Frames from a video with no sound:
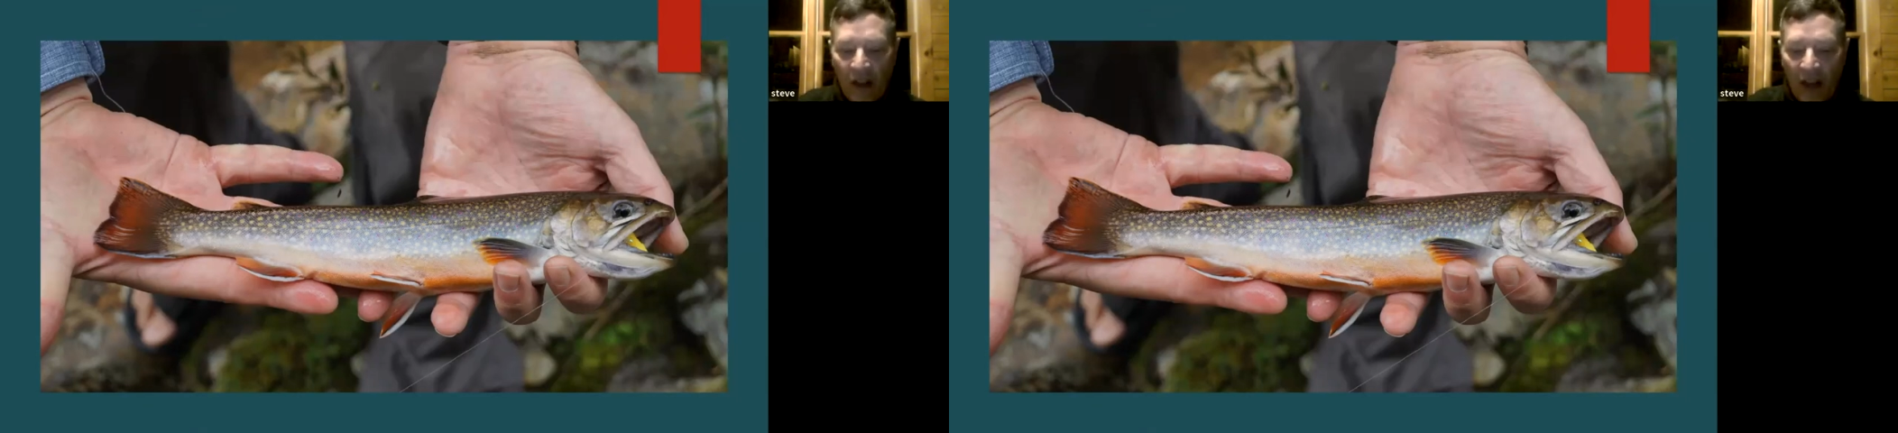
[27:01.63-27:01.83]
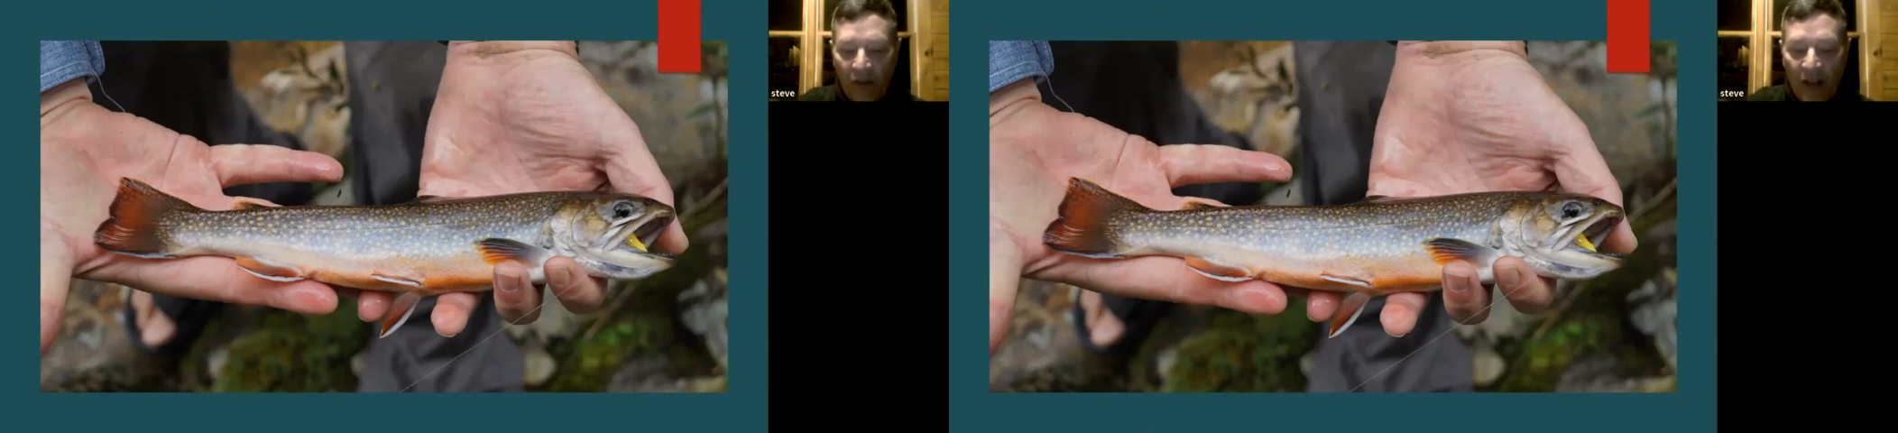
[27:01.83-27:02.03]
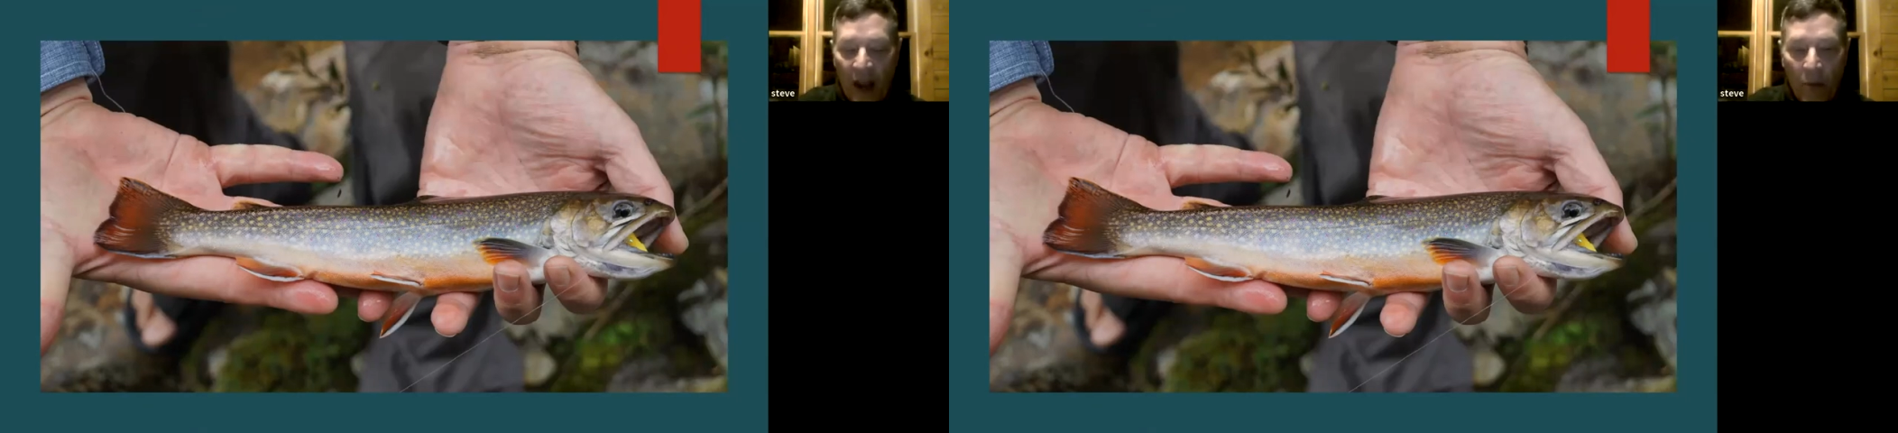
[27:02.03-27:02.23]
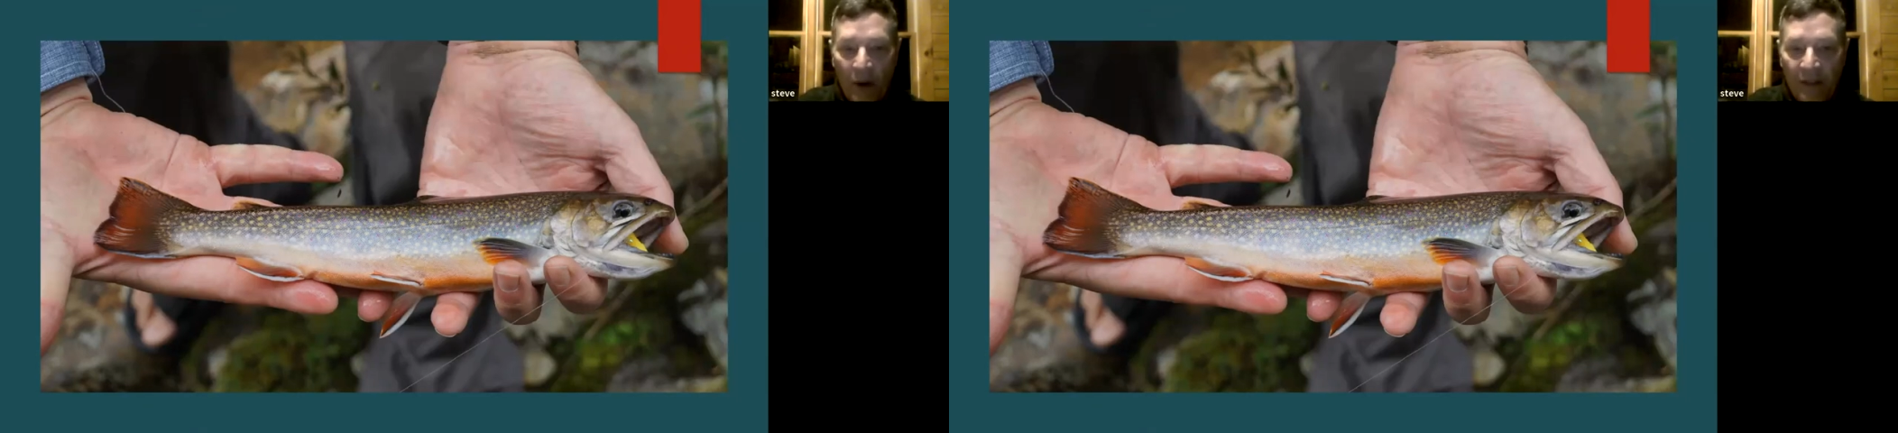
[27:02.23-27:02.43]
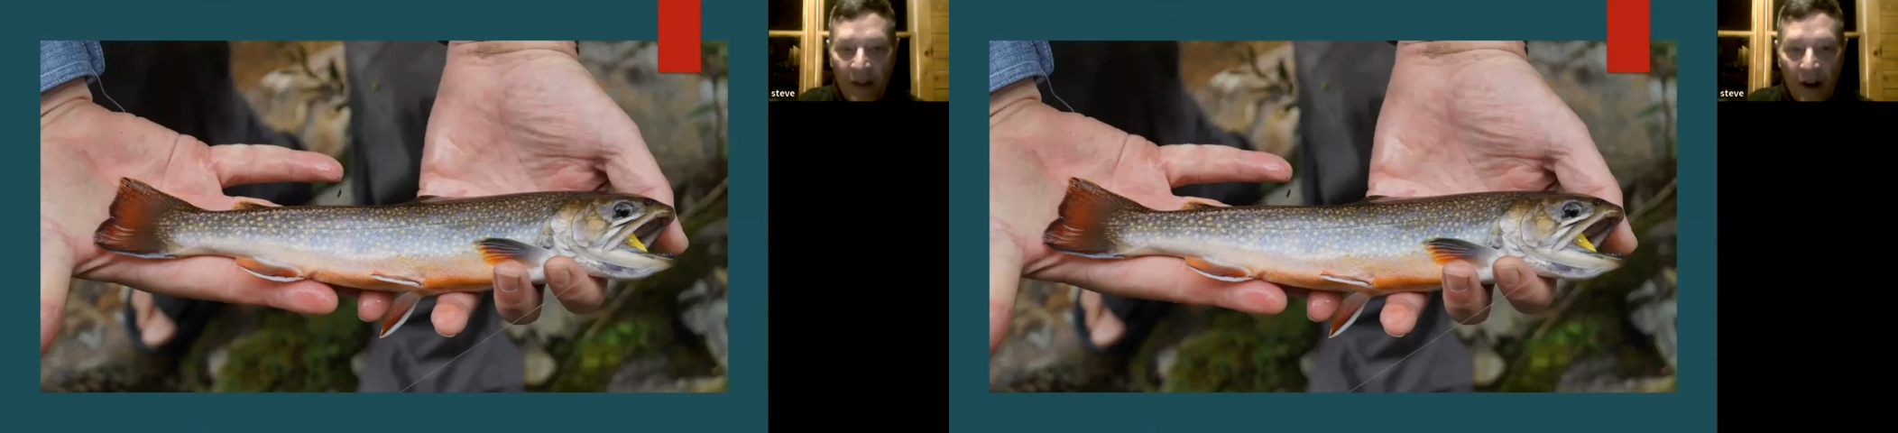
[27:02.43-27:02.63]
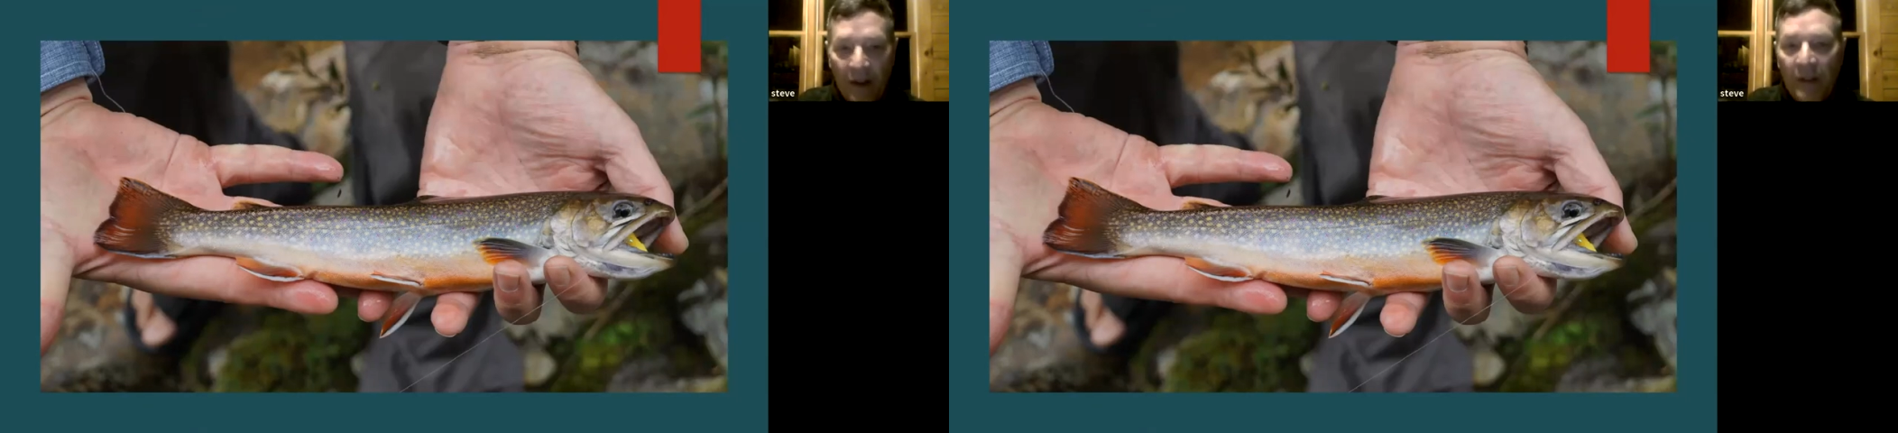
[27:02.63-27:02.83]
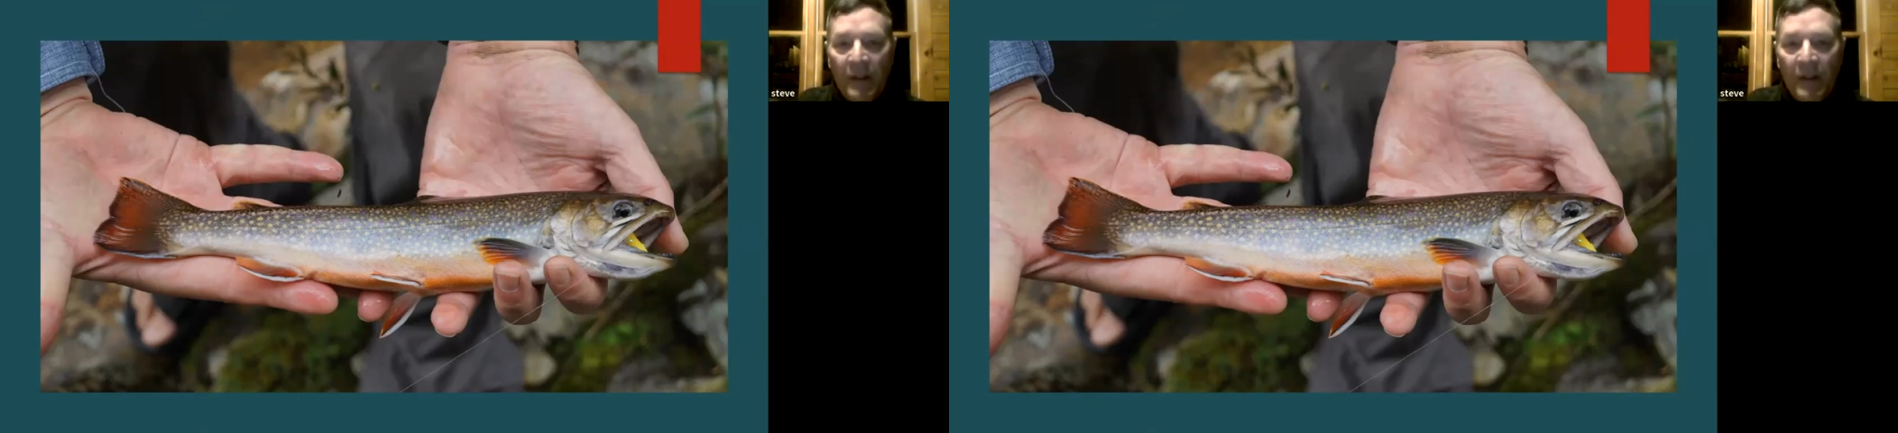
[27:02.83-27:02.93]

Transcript: lifetime right there.